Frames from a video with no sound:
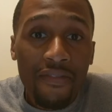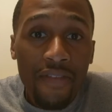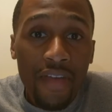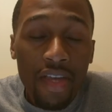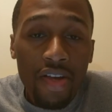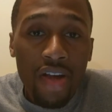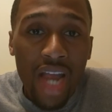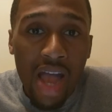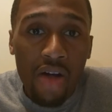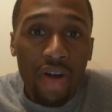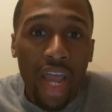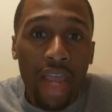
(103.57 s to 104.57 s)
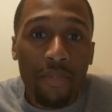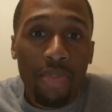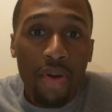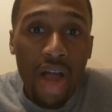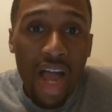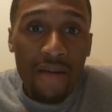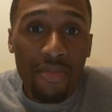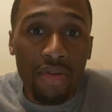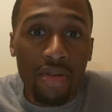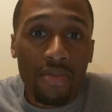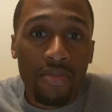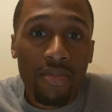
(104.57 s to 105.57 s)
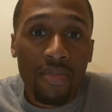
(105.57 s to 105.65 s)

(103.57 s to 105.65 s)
figure out a problem